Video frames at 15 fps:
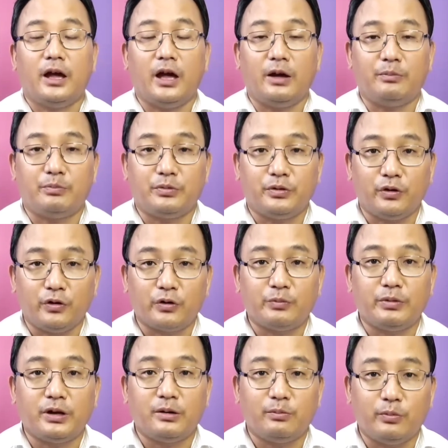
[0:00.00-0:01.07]

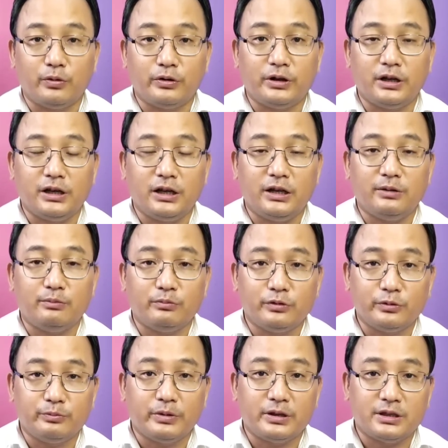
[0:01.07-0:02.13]
abnormal bodily
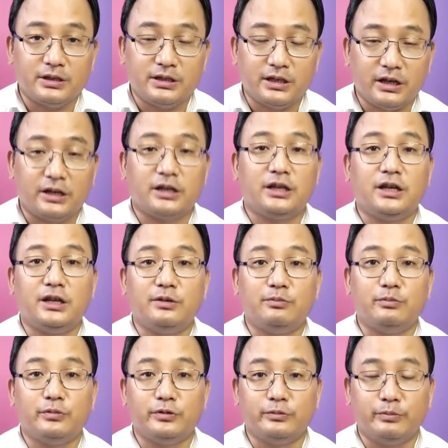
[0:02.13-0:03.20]
movement, jerky
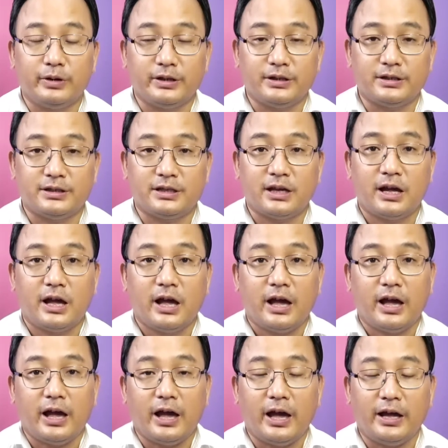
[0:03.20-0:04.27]
movements,
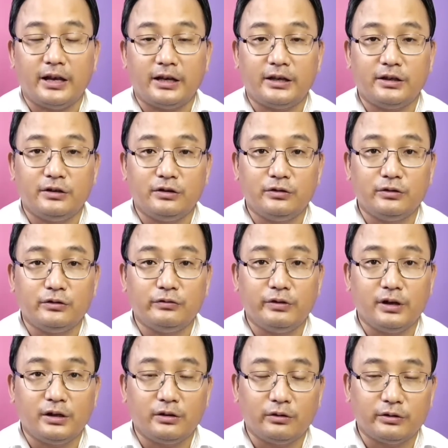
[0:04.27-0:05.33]
and you
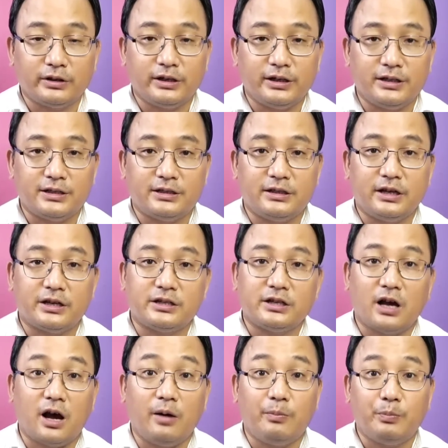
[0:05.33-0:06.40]
will notice there
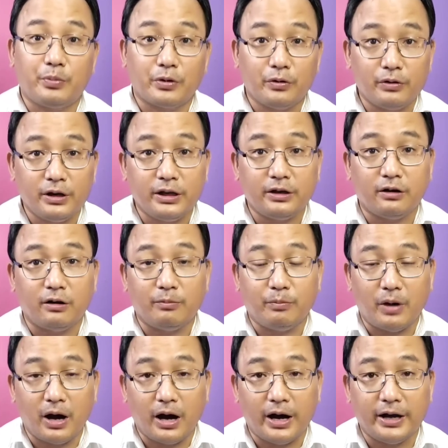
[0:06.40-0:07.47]
is uprolling
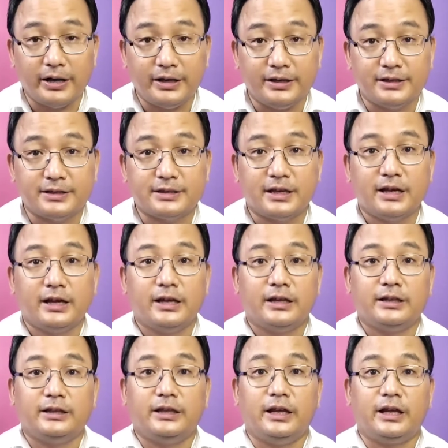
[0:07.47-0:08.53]
of eyes,
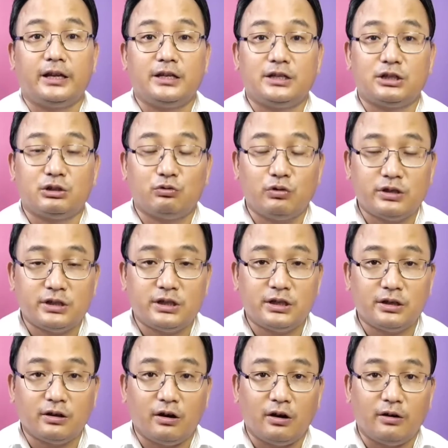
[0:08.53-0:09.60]
there is
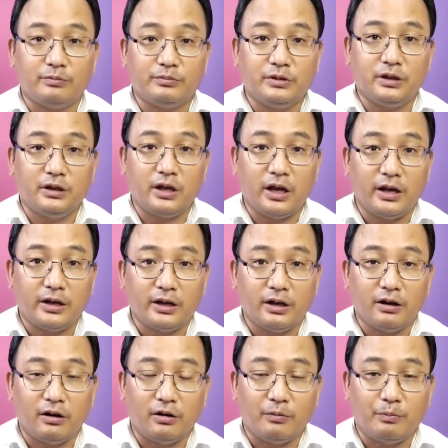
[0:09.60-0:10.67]
twitching of the
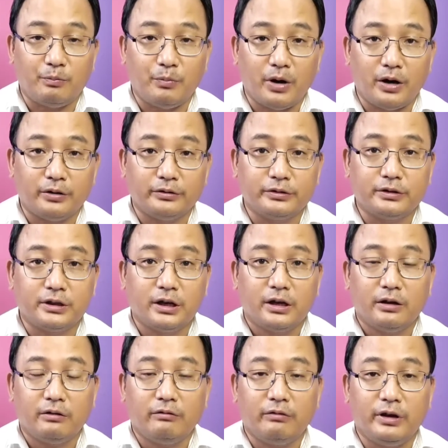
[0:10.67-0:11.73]
angle of mouth,
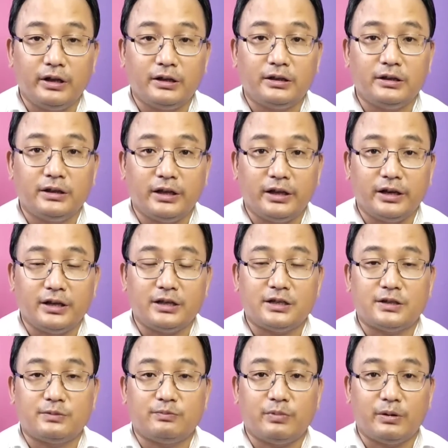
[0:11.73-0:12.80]
when there
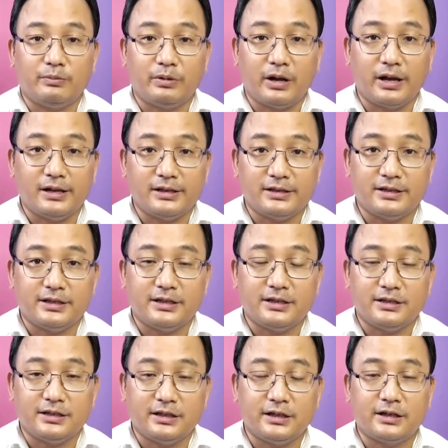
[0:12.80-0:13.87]
is febrile
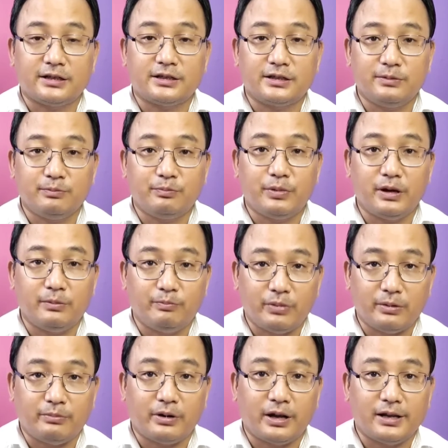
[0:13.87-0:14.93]
seizure, simple
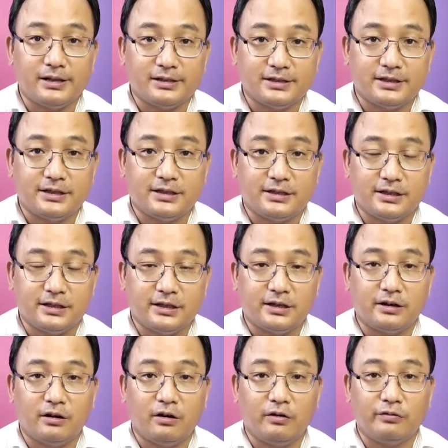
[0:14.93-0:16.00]
febrile
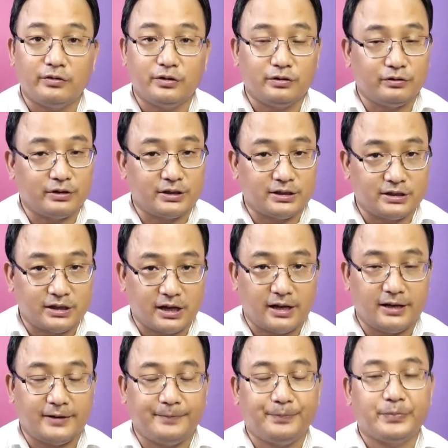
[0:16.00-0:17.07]
seizure of your
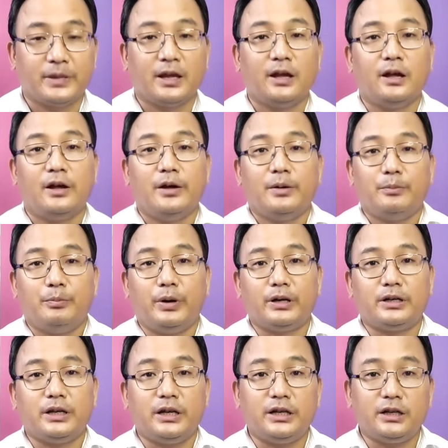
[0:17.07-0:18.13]
child.
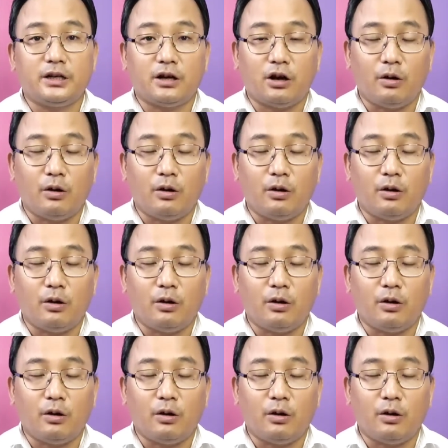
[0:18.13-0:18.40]
But in